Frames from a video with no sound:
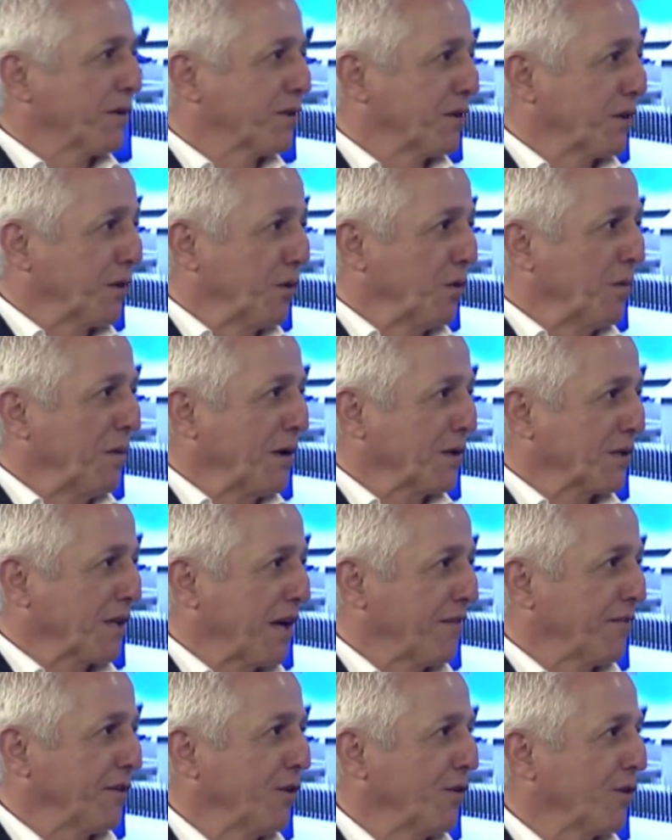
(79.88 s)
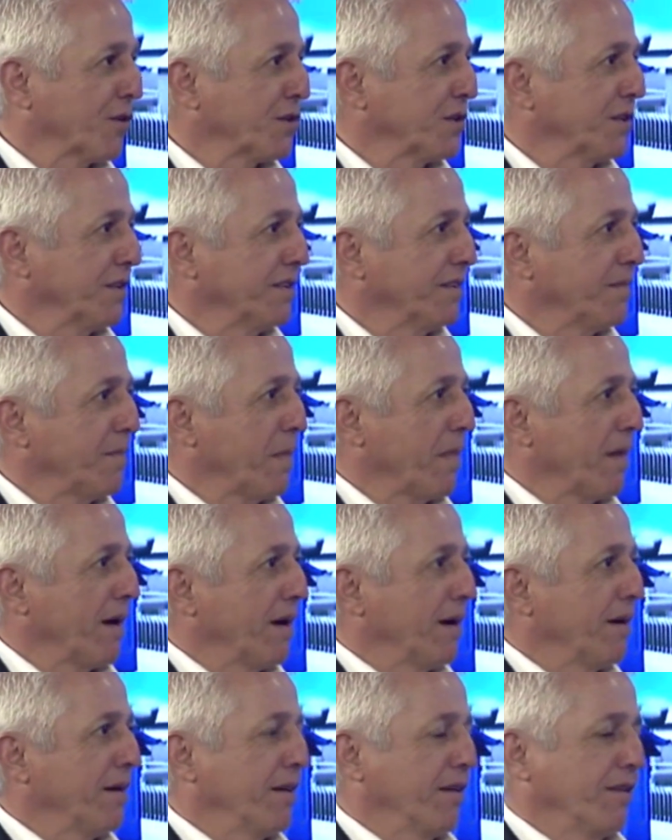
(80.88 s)
you could almost have an auction
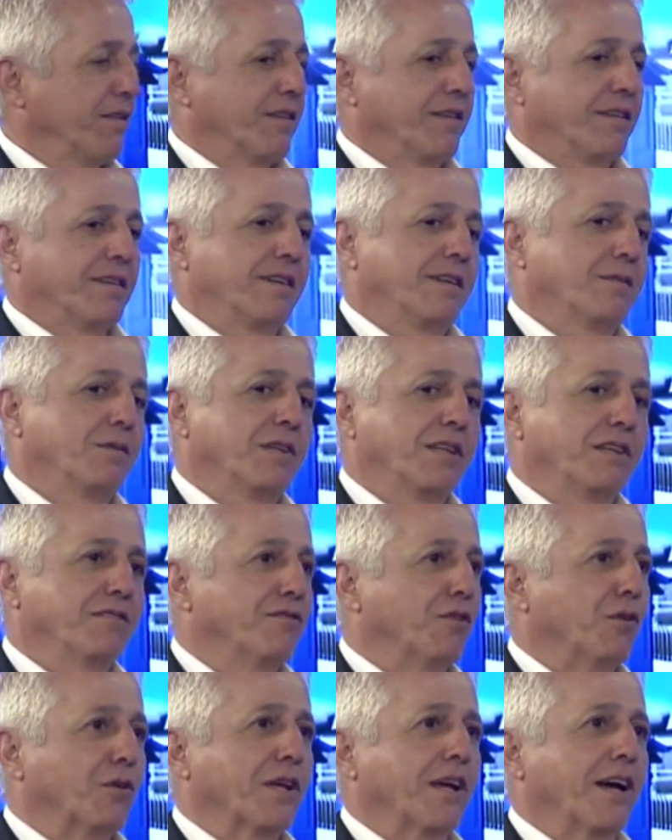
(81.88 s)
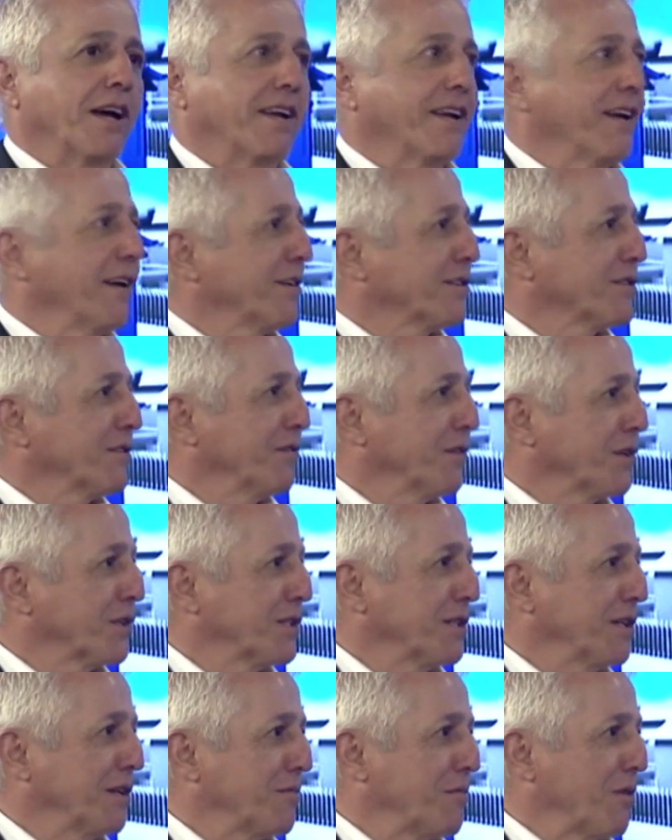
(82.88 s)
within 48 hours of
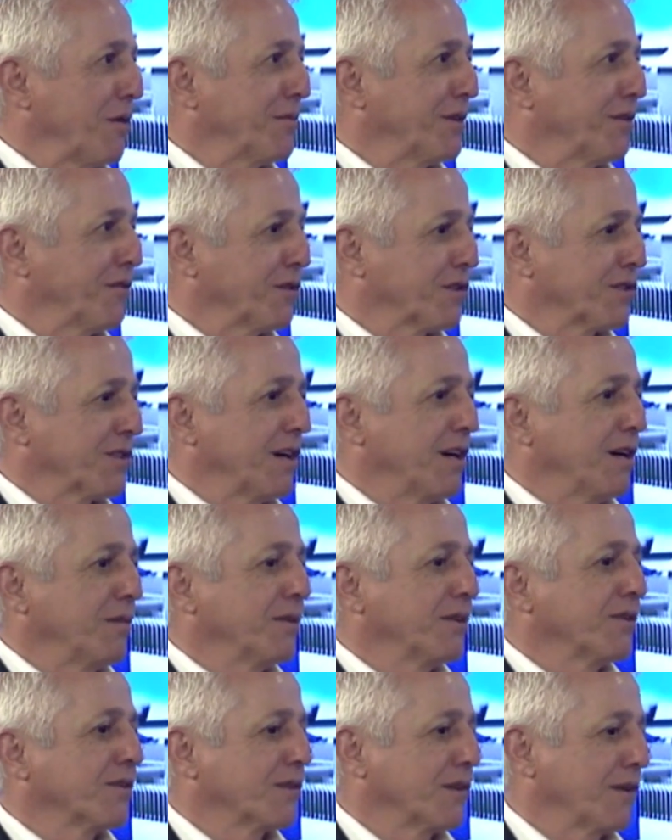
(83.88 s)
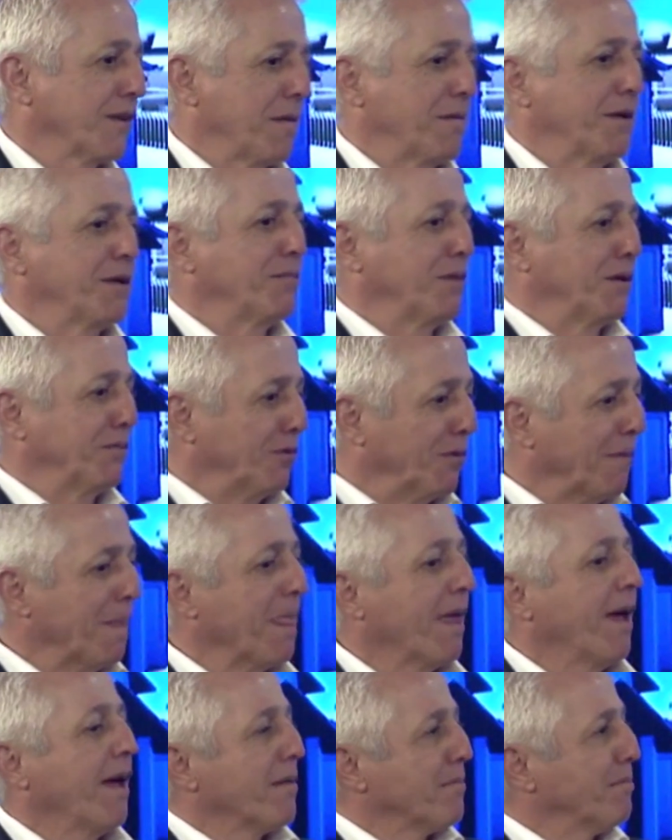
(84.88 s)
listing a property for sale because there are that many people
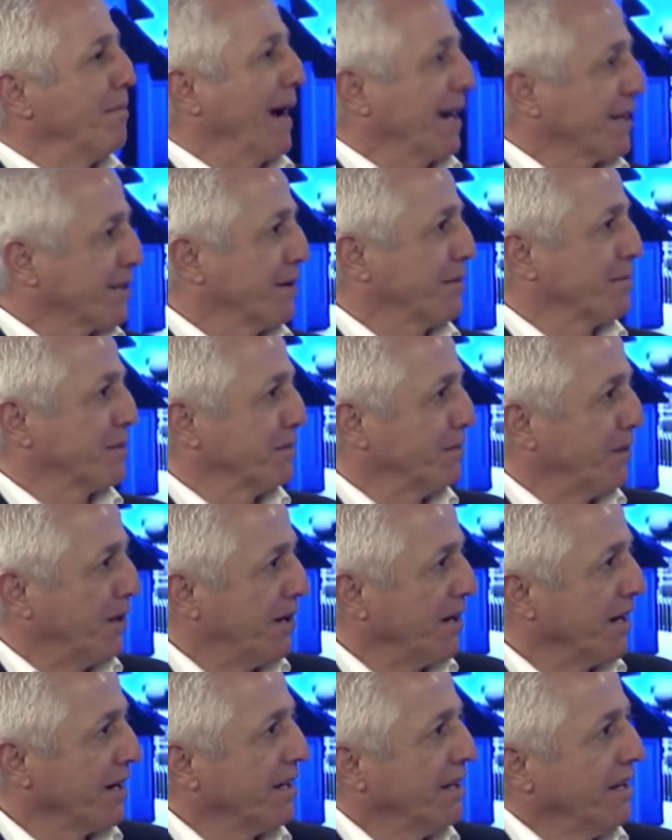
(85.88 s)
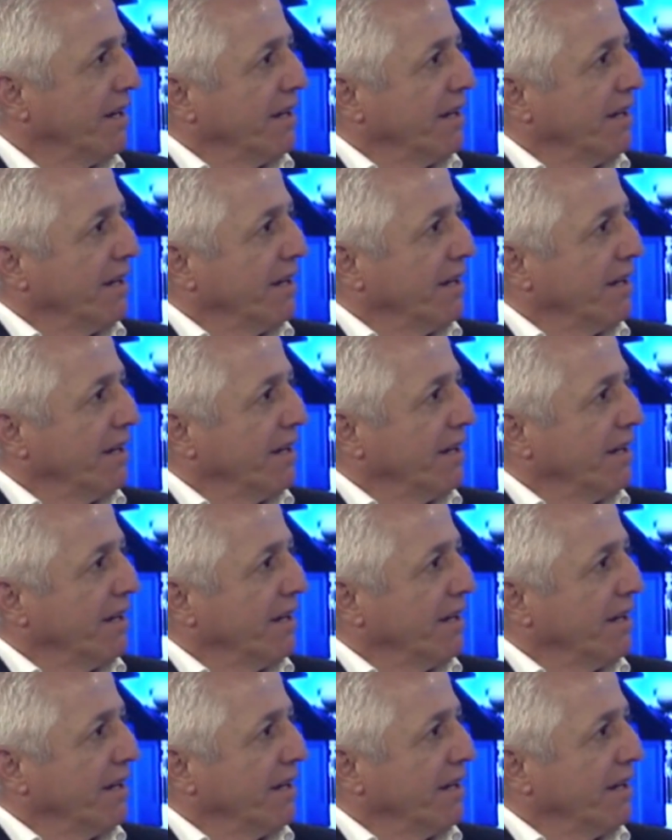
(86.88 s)
backed up to buy.